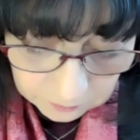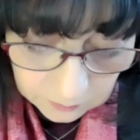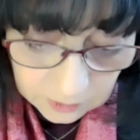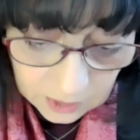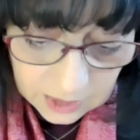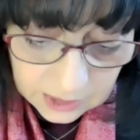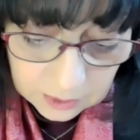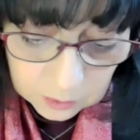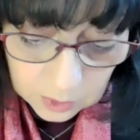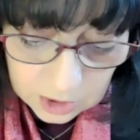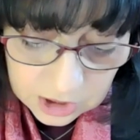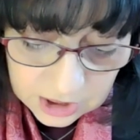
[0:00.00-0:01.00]

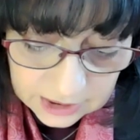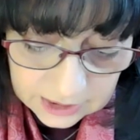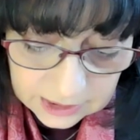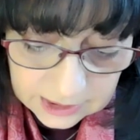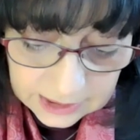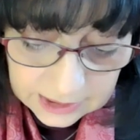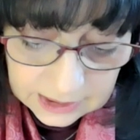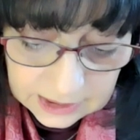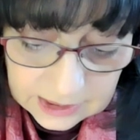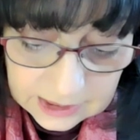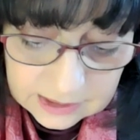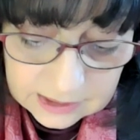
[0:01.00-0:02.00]
washing
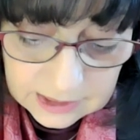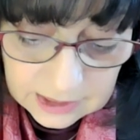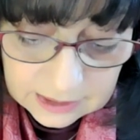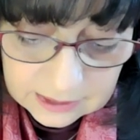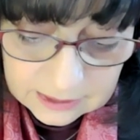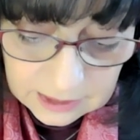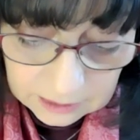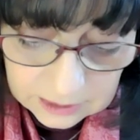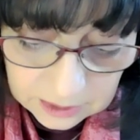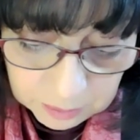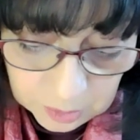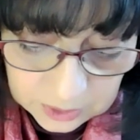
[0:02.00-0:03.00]
is the starting
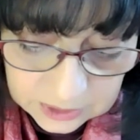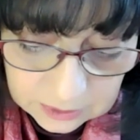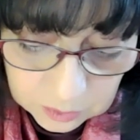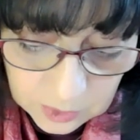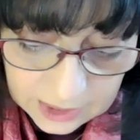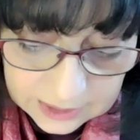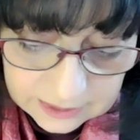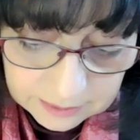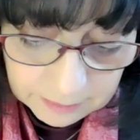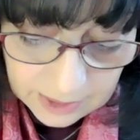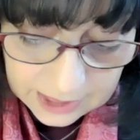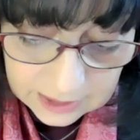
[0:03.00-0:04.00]
point, while the
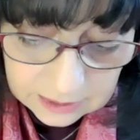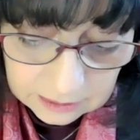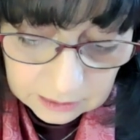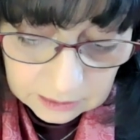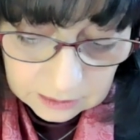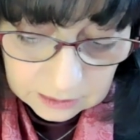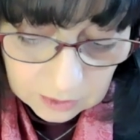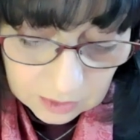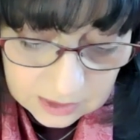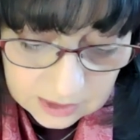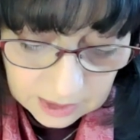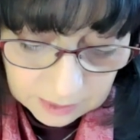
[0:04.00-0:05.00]
main
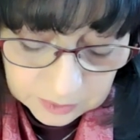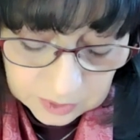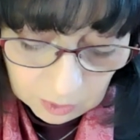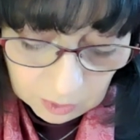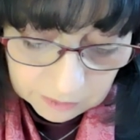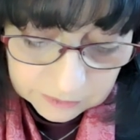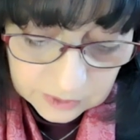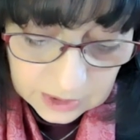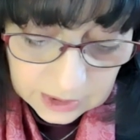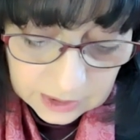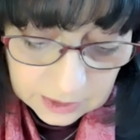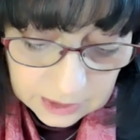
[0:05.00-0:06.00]
concept of
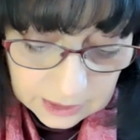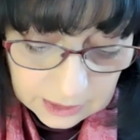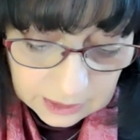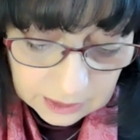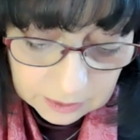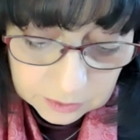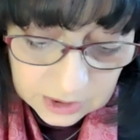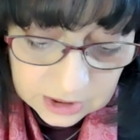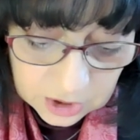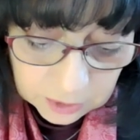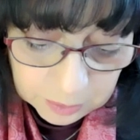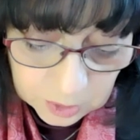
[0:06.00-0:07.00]
reaching
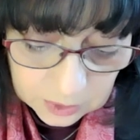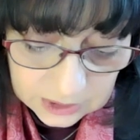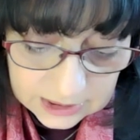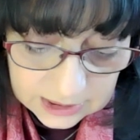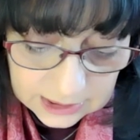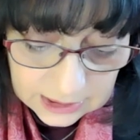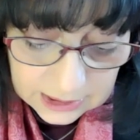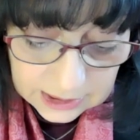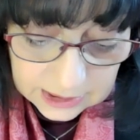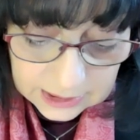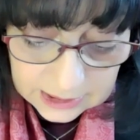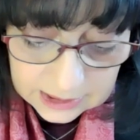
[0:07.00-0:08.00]
purity
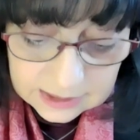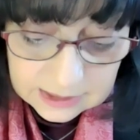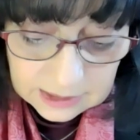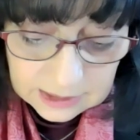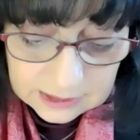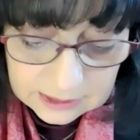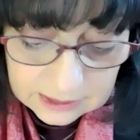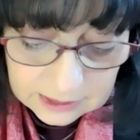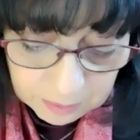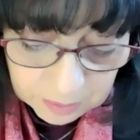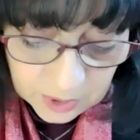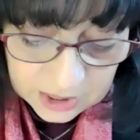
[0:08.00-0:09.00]
is
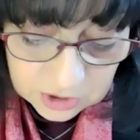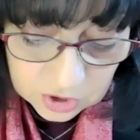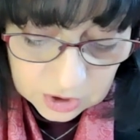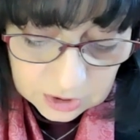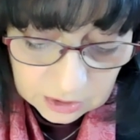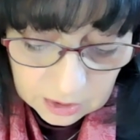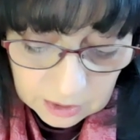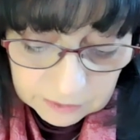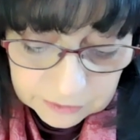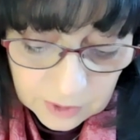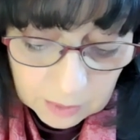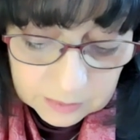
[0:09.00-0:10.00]
separation
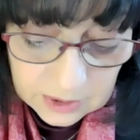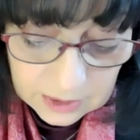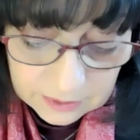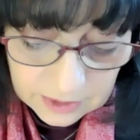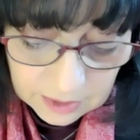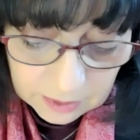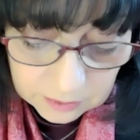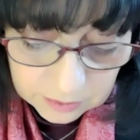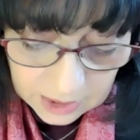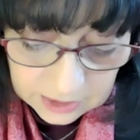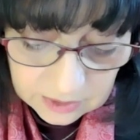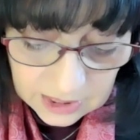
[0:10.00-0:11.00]
from the
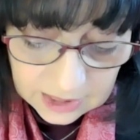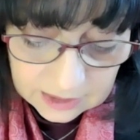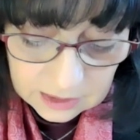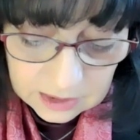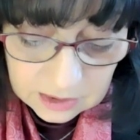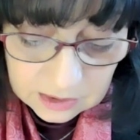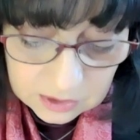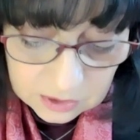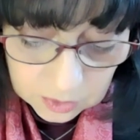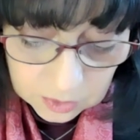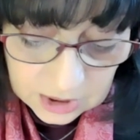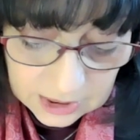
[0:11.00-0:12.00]
regular
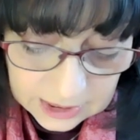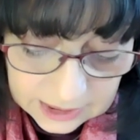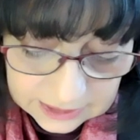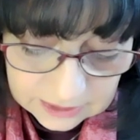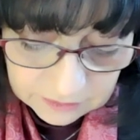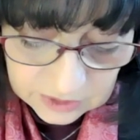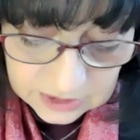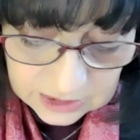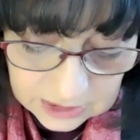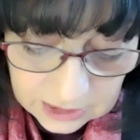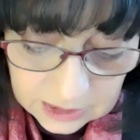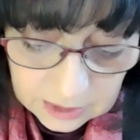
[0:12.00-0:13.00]
social activity
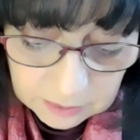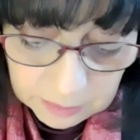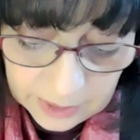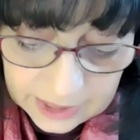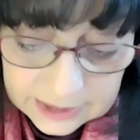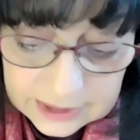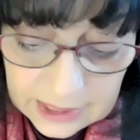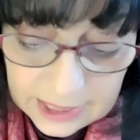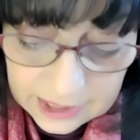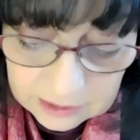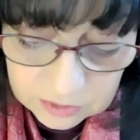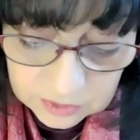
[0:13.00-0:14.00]
by
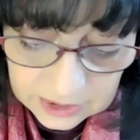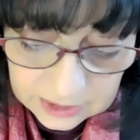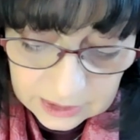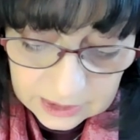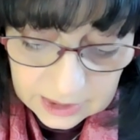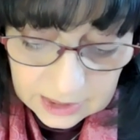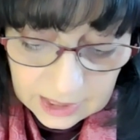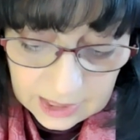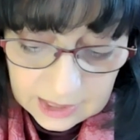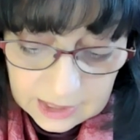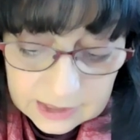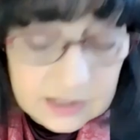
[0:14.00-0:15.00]
entering
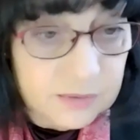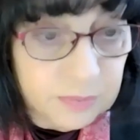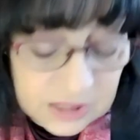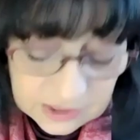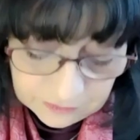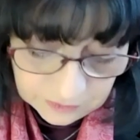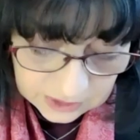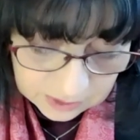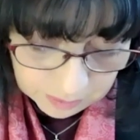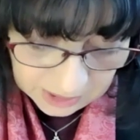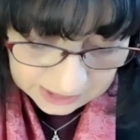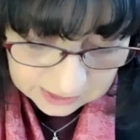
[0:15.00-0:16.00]
a specific
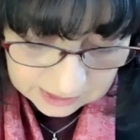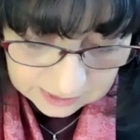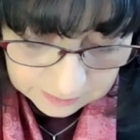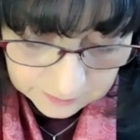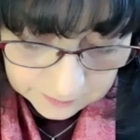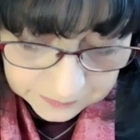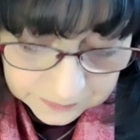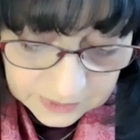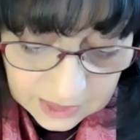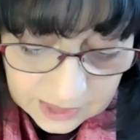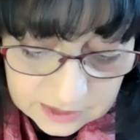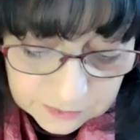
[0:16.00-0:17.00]
space.
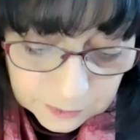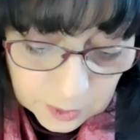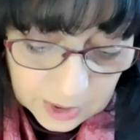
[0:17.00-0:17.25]
As for